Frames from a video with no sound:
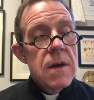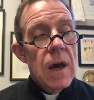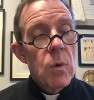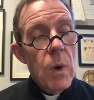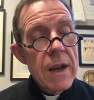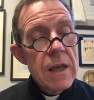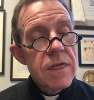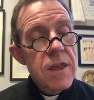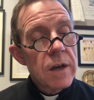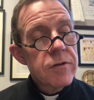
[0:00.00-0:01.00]
And when he
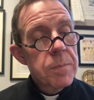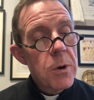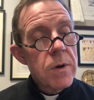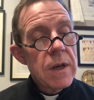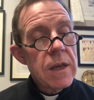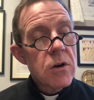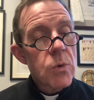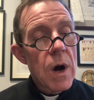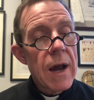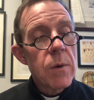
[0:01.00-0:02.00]
had thus spoken, he
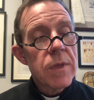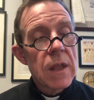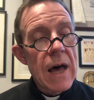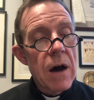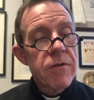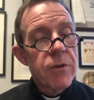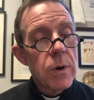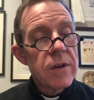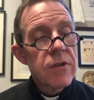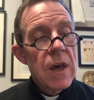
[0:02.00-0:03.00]
cried with a loud
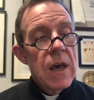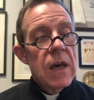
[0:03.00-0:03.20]
voice,